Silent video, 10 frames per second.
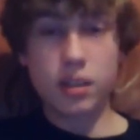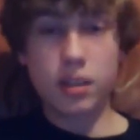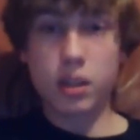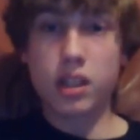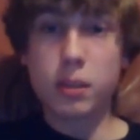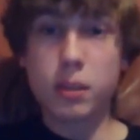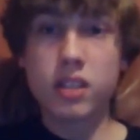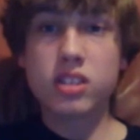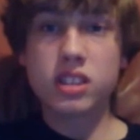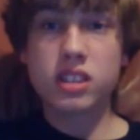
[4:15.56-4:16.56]
my
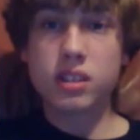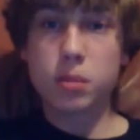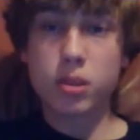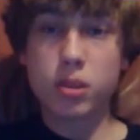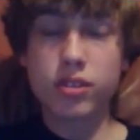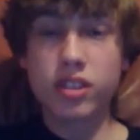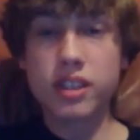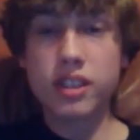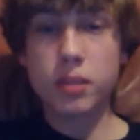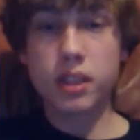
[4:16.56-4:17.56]
parents
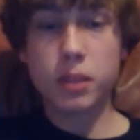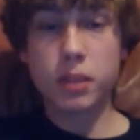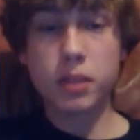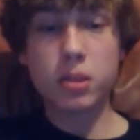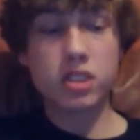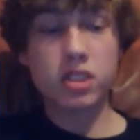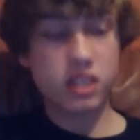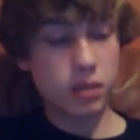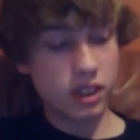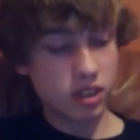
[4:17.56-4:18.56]
proofread my paper
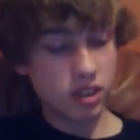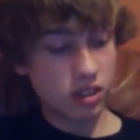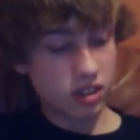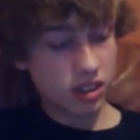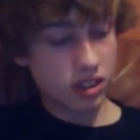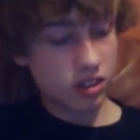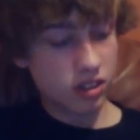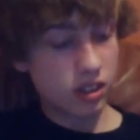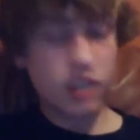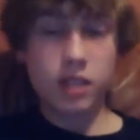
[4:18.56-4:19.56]
just to make sure
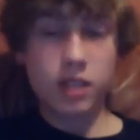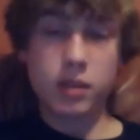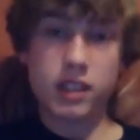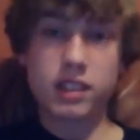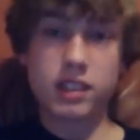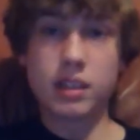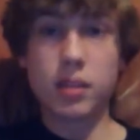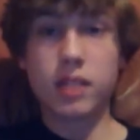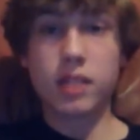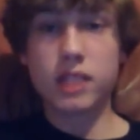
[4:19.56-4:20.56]
also, because
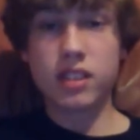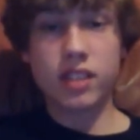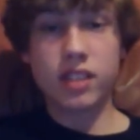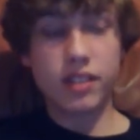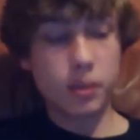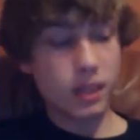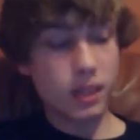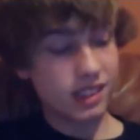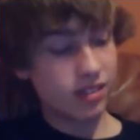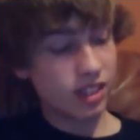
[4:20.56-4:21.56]
sometimes I don't have the
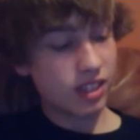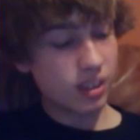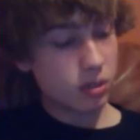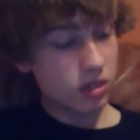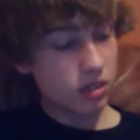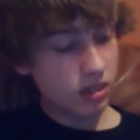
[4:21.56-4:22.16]
best of grammar.